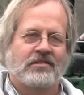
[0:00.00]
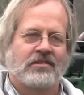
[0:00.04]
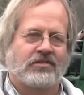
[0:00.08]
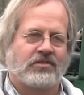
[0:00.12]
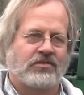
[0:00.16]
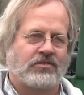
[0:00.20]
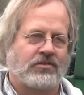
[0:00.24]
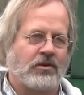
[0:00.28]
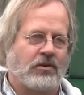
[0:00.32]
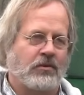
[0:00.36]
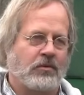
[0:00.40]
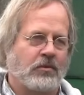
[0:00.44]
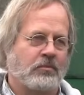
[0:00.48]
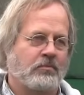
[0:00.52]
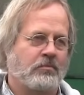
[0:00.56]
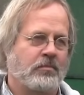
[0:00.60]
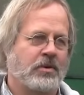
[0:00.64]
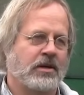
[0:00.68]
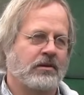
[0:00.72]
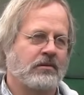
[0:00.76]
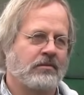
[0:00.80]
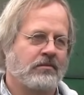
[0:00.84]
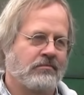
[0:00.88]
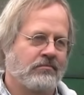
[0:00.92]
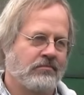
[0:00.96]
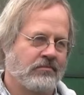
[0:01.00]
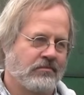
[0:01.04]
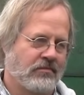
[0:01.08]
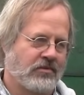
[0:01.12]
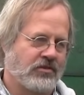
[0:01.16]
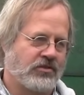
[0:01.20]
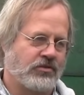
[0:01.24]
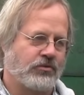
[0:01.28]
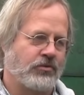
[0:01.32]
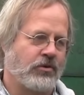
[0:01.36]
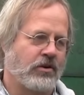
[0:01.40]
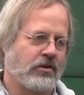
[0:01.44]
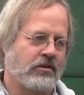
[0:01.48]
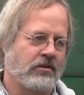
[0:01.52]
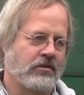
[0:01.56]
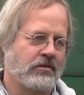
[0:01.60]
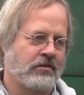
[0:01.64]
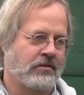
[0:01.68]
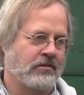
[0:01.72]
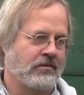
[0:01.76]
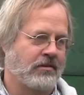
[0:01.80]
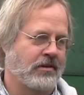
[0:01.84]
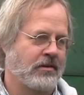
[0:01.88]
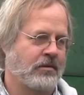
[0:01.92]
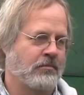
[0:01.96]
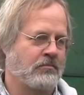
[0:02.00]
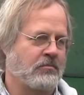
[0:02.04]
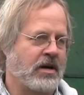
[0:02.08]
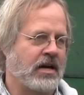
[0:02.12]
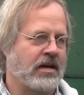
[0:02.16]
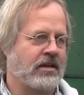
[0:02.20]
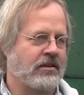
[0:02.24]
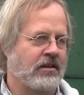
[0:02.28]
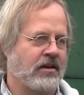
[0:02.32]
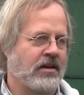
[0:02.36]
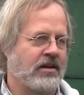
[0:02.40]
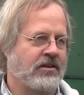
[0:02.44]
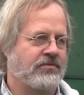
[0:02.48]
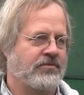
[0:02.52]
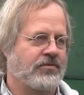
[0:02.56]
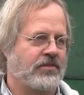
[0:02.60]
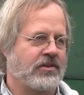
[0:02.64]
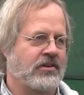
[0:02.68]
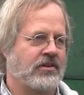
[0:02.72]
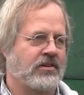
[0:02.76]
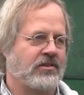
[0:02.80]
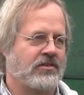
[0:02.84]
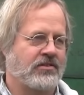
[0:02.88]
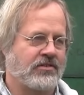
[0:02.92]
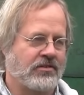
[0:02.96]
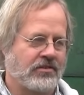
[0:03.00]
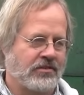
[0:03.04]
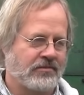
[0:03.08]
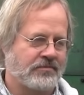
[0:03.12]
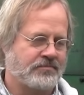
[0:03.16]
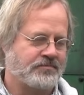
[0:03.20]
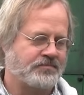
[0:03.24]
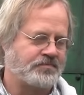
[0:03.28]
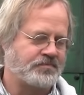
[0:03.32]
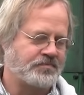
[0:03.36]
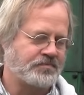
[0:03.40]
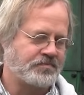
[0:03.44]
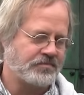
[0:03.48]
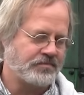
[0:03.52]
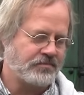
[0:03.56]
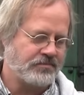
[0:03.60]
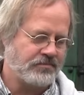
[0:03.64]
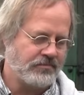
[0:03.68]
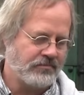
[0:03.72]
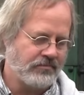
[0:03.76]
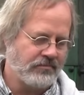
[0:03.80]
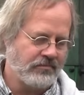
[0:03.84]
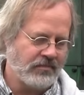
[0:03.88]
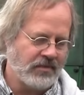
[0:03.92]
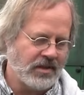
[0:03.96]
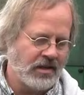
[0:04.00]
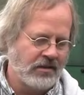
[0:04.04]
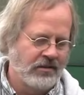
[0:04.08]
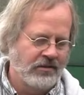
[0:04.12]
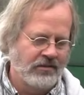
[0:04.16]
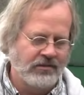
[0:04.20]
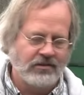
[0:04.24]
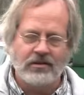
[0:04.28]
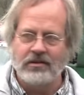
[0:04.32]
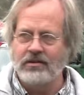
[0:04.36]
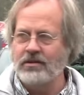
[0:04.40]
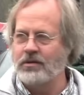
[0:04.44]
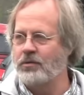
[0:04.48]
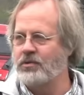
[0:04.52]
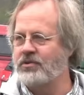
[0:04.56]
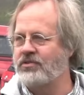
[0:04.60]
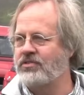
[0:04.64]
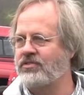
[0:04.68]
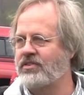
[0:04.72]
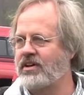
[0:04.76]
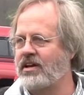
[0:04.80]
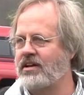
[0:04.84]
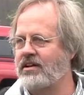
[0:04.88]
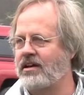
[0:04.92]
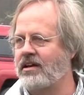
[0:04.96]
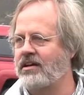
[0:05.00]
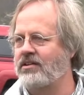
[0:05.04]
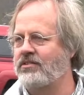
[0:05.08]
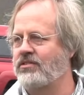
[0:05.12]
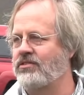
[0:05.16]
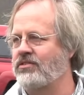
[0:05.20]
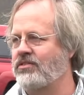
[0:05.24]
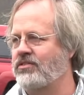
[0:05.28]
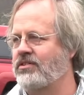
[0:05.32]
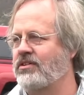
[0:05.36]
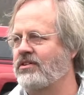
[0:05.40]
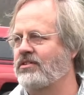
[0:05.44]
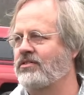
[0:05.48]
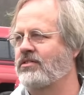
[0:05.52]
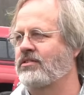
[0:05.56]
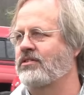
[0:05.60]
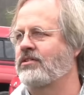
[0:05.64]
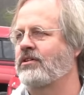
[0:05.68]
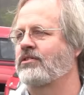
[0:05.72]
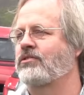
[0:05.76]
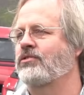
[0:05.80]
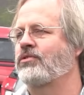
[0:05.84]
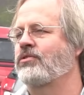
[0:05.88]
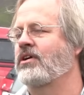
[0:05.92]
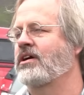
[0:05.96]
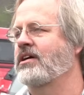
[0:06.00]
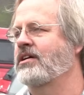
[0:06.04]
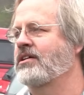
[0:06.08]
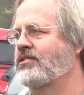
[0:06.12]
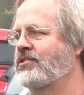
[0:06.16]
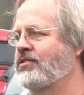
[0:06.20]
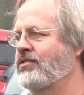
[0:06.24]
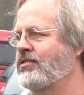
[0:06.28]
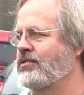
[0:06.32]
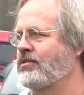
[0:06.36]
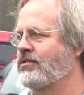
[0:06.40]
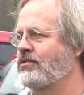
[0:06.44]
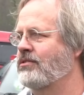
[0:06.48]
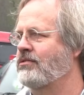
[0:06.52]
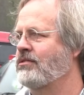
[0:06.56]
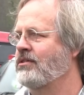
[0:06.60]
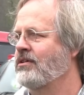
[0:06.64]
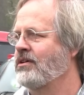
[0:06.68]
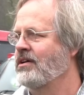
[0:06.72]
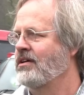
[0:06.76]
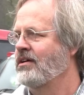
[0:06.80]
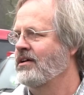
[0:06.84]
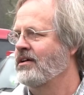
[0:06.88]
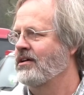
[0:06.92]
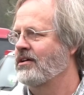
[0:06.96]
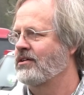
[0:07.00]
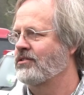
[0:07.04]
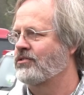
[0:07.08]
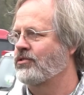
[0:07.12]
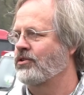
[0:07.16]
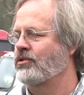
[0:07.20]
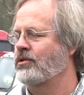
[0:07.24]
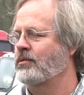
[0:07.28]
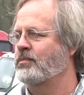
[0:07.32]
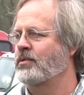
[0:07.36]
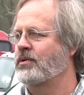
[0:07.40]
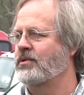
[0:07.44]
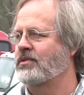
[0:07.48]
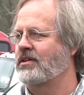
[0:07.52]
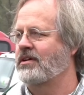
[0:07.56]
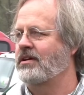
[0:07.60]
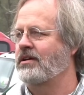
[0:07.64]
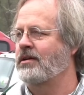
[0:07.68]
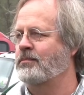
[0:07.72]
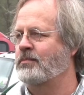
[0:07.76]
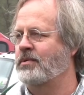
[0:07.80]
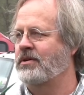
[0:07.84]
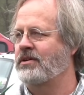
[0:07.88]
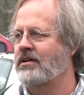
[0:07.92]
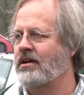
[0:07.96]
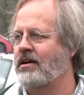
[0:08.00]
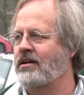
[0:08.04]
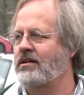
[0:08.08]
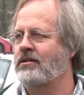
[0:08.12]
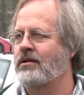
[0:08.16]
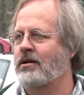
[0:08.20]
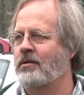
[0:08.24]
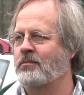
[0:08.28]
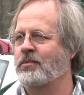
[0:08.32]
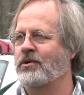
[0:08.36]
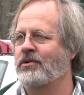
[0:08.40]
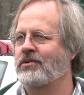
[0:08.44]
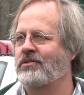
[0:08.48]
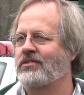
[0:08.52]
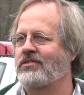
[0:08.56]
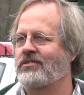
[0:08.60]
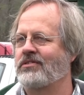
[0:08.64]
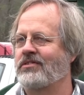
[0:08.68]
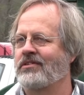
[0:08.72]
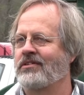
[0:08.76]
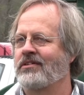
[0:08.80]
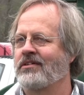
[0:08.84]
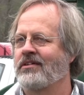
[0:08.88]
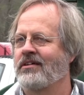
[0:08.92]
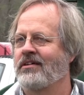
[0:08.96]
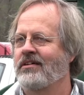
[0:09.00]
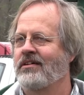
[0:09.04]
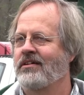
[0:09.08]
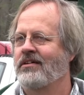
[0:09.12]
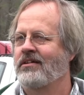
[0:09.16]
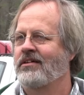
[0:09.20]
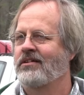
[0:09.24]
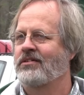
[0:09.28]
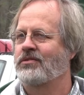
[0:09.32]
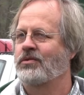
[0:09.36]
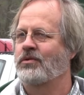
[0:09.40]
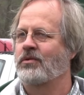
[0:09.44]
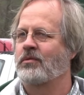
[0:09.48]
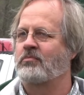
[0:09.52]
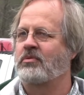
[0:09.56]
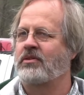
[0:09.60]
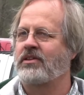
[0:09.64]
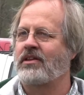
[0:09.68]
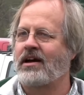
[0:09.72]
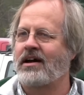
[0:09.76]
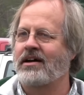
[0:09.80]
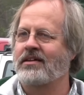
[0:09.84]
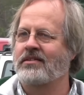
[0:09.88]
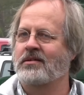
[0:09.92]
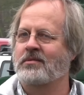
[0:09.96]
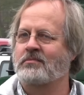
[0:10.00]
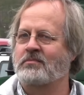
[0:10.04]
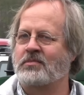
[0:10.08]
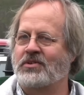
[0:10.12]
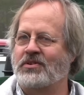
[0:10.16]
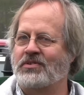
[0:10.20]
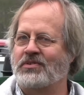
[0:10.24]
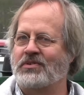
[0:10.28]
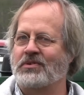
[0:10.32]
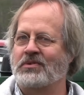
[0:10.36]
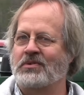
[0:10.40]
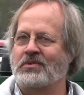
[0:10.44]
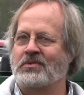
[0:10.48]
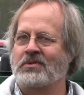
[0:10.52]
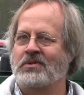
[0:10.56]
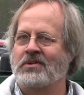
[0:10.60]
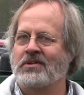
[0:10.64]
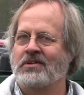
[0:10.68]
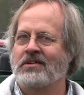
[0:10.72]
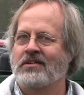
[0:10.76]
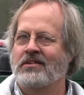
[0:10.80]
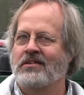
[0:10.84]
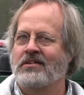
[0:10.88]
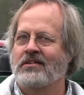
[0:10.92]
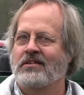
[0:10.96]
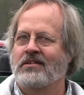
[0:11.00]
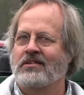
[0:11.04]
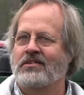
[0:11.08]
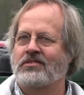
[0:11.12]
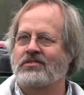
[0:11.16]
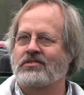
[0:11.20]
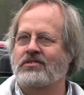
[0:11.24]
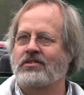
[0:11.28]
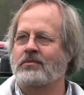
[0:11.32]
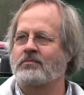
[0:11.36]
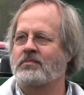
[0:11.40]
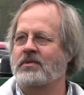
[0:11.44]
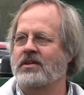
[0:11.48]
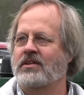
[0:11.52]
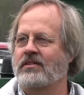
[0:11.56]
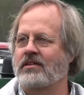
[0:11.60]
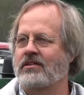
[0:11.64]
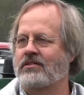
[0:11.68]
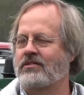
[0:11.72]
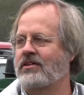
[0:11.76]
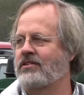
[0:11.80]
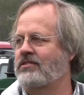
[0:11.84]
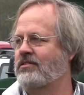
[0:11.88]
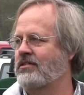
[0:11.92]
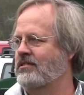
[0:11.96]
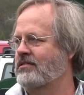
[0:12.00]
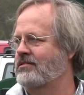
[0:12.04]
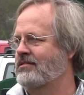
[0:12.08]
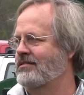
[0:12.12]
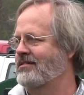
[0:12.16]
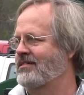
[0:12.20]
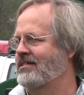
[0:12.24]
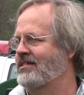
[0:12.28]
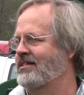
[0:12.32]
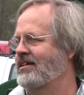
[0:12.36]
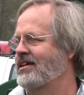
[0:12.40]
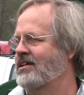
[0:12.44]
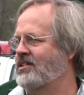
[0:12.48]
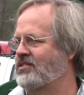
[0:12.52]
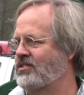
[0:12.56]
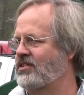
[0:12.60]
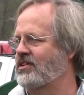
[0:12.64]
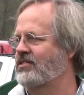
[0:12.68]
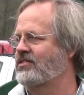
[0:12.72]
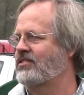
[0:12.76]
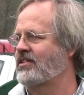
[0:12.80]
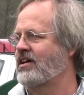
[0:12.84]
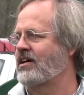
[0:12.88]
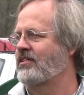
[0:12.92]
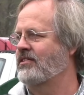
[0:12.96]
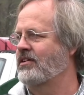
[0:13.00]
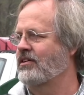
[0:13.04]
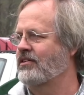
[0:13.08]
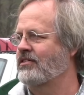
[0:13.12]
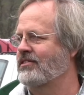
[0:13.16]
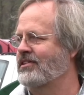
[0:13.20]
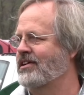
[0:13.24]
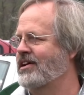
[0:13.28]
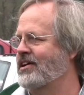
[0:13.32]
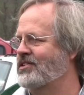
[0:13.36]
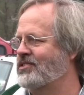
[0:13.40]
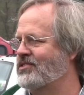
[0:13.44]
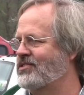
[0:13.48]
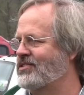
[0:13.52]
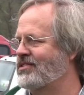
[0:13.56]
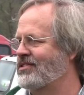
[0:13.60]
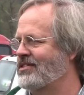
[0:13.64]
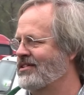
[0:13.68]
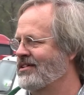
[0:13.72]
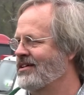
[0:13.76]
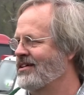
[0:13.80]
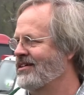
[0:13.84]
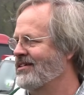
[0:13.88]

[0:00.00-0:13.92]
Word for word: So, a big struggle in my life is dealing with state agencies that are trying to interpret the EPA numbers to apply them to something that doesn't exist on their lists